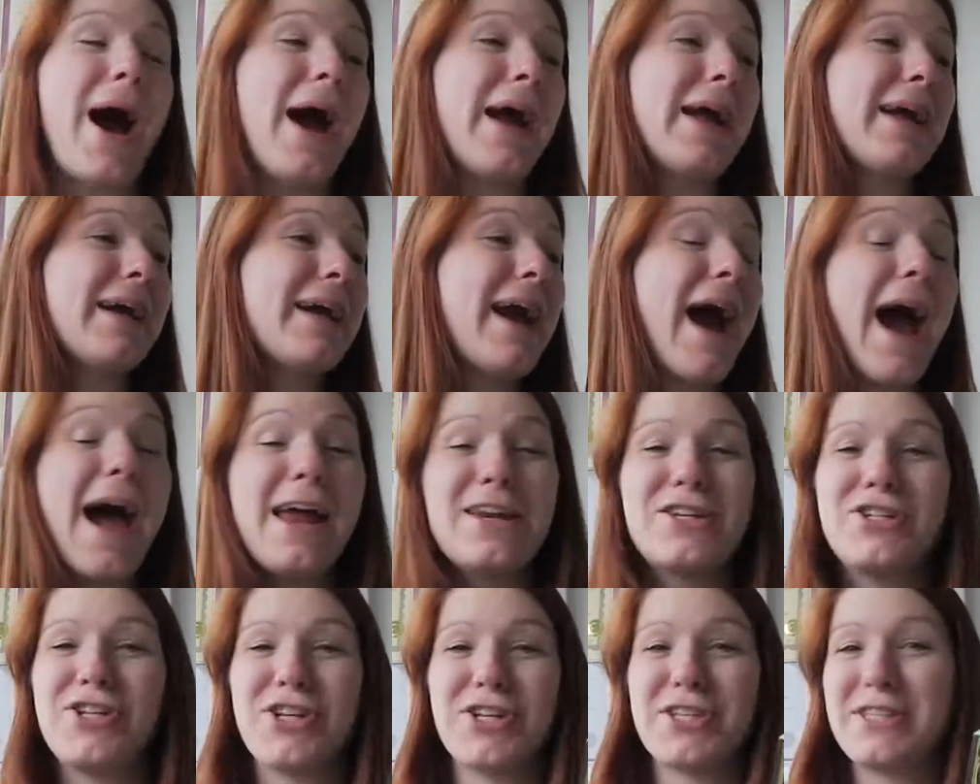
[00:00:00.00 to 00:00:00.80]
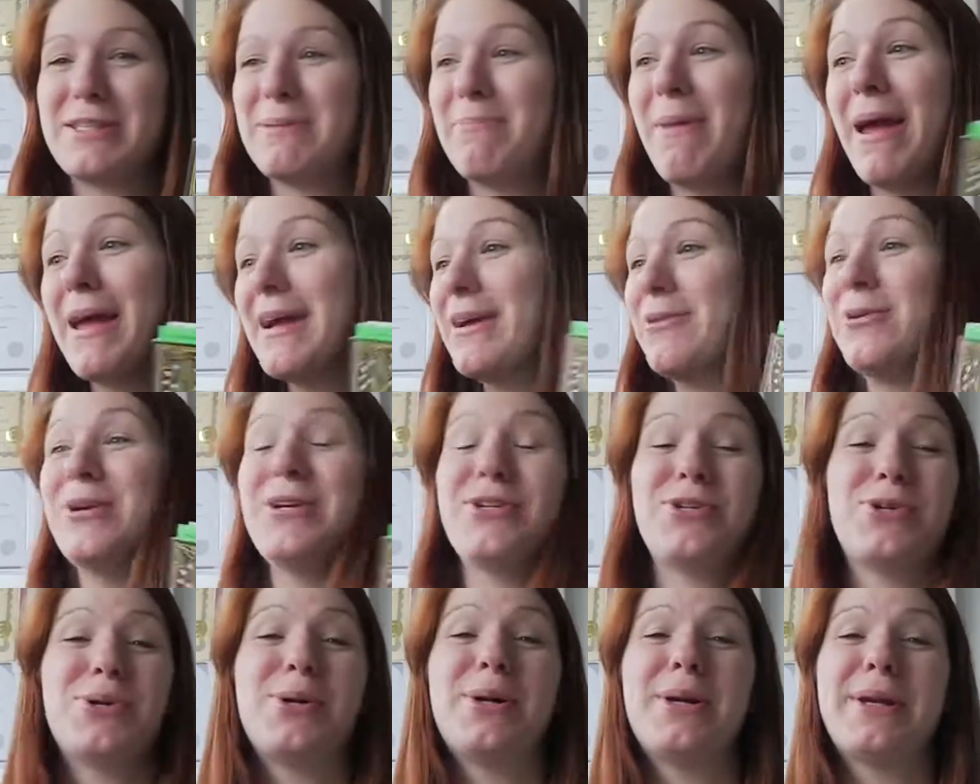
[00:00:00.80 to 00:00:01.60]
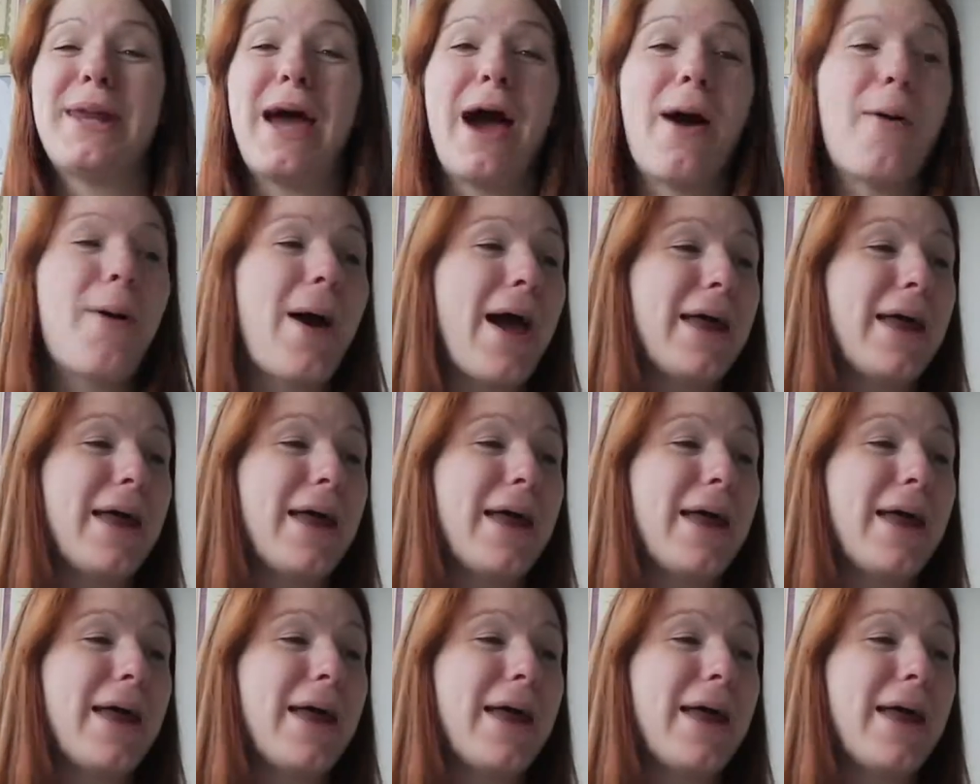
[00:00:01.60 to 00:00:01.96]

I can't just make a ritual now